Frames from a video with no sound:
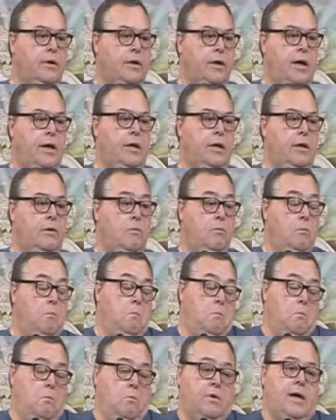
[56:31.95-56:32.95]
And
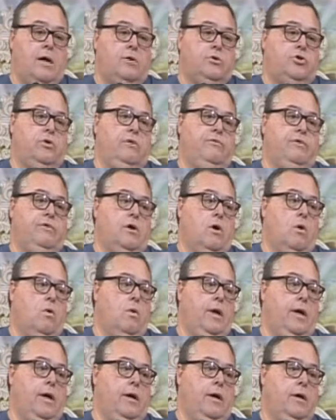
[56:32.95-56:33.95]
without you even
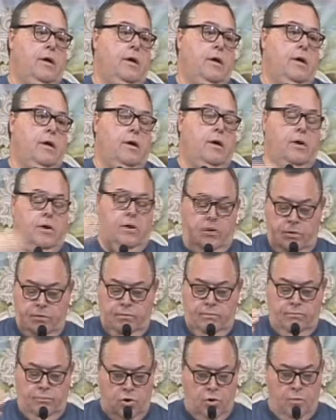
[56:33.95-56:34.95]
knowing it,
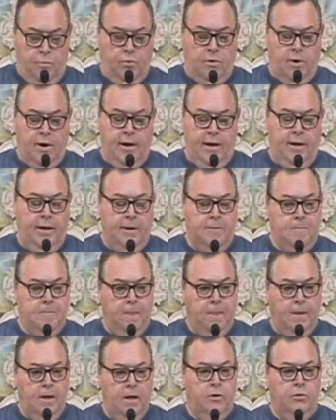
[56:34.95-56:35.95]
you're praying.
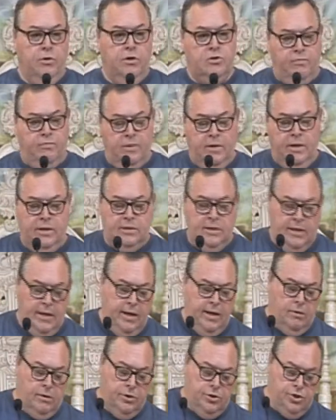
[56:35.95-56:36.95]
You know, it's funny, today
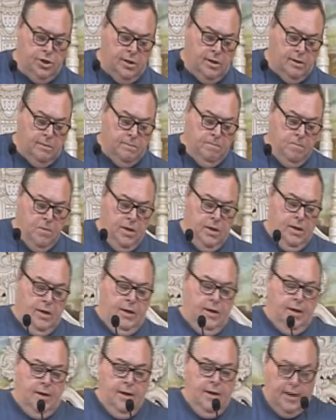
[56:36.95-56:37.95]
on a job,
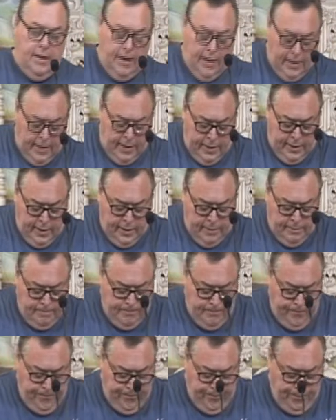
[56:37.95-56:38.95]
I
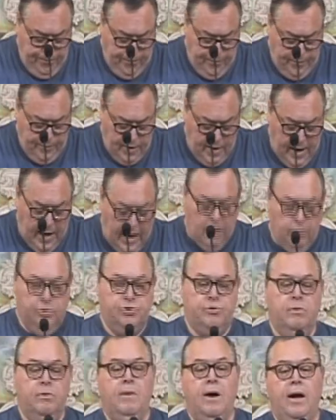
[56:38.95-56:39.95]
was
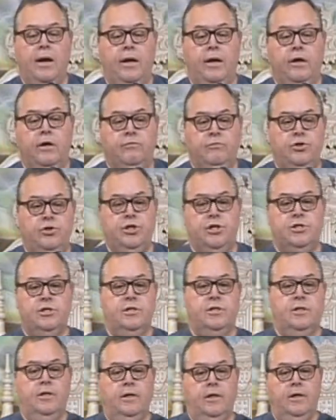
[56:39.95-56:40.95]
reminded of
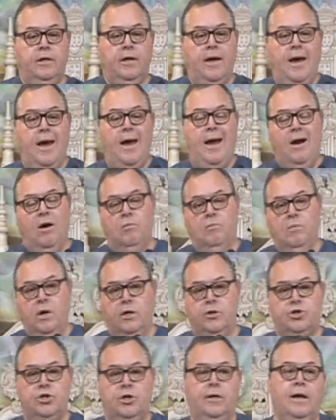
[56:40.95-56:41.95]
just how
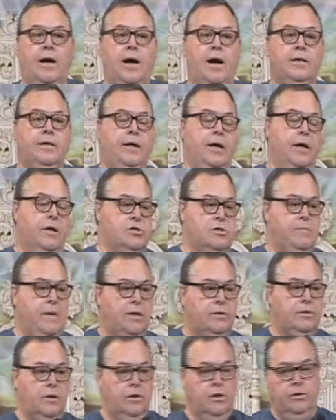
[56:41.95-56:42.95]
much God cares
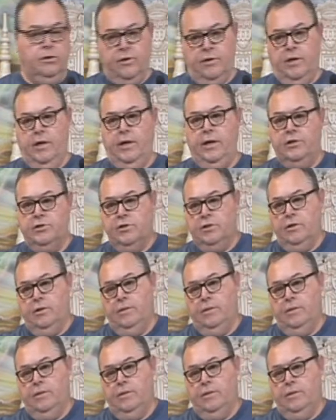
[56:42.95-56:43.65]
about the little things.